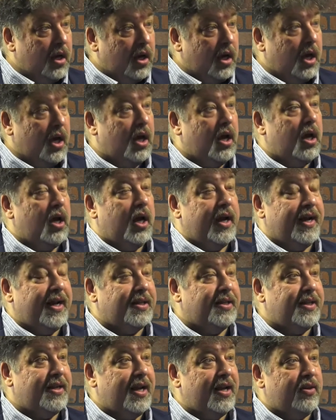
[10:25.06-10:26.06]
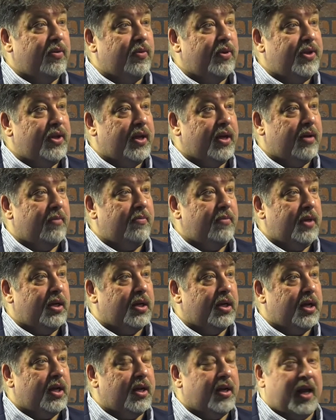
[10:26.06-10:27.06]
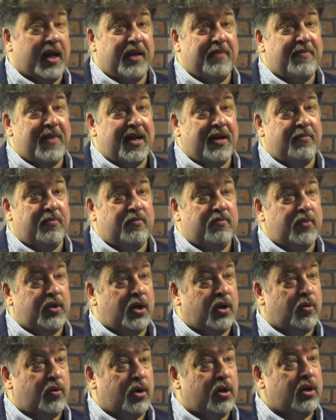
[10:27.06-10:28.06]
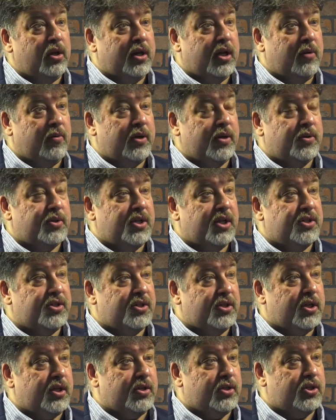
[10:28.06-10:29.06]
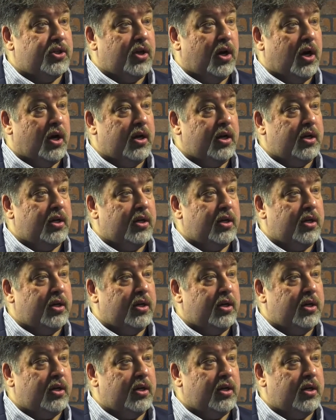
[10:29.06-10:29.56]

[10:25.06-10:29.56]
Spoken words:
I got together with him, and I had met him, earlier when he was just getting started.